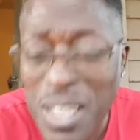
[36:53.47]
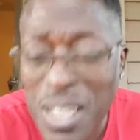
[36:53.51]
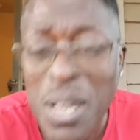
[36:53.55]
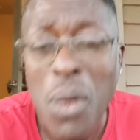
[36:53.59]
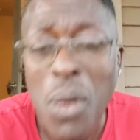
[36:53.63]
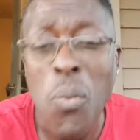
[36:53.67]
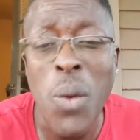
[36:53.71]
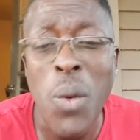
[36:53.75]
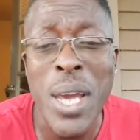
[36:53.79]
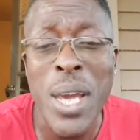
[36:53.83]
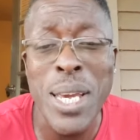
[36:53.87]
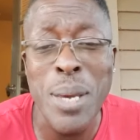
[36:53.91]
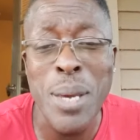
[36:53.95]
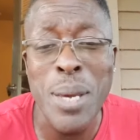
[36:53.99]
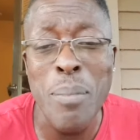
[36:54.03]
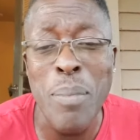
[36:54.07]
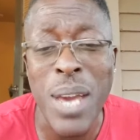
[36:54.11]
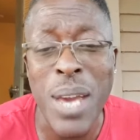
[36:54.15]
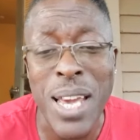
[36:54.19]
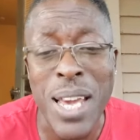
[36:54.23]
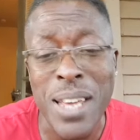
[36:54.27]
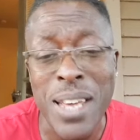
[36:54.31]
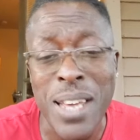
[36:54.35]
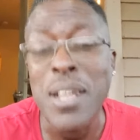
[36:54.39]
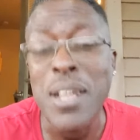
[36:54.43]
Wake and
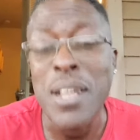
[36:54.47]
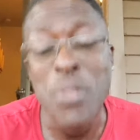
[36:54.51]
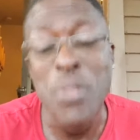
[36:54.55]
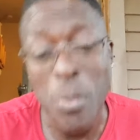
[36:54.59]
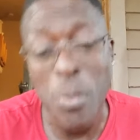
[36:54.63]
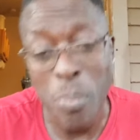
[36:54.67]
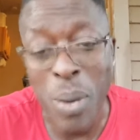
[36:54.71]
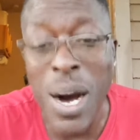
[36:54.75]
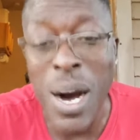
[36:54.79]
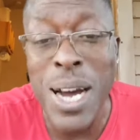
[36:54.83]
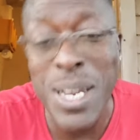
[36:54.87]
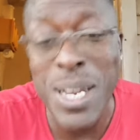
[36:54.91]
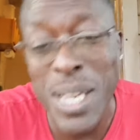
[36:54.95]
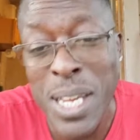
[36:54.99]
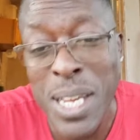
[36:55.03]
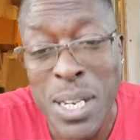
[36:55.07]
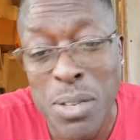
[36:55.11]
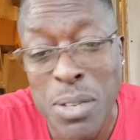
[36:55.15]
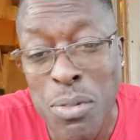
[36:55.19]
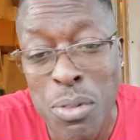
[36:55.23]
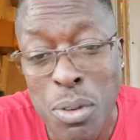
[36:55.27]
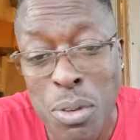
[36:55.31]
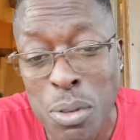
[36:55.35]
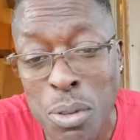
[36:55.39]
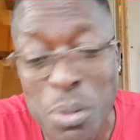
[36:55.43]
bake, the pothead
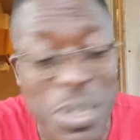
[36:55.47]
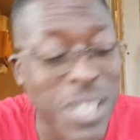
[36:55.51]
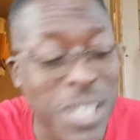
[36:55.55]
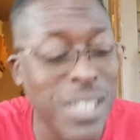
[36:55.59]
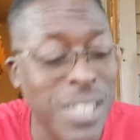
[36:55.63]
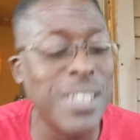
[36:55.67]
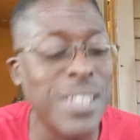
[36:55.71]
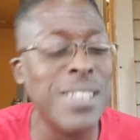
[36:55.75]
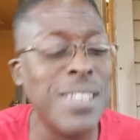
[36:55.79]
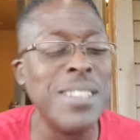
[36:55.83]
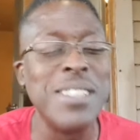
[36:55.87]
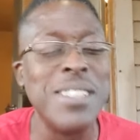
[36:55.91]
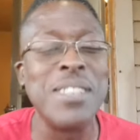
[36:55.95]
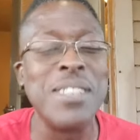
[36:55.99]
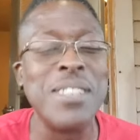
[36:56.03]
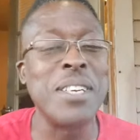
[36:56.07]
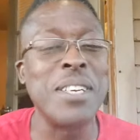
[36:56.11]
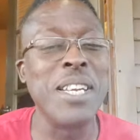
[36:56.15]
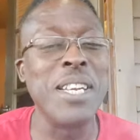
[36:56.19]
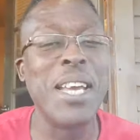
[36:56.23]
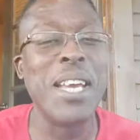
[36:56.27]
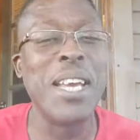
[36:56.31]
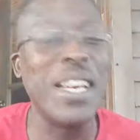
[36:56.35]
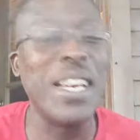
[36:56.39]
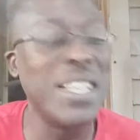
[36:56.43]
crew,
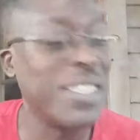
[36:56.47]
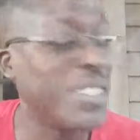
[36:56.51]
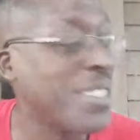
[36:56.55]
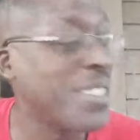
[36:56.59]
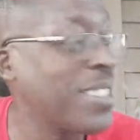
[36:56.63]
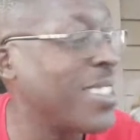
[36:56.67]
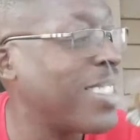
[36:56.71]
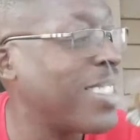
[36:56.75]
looking ass.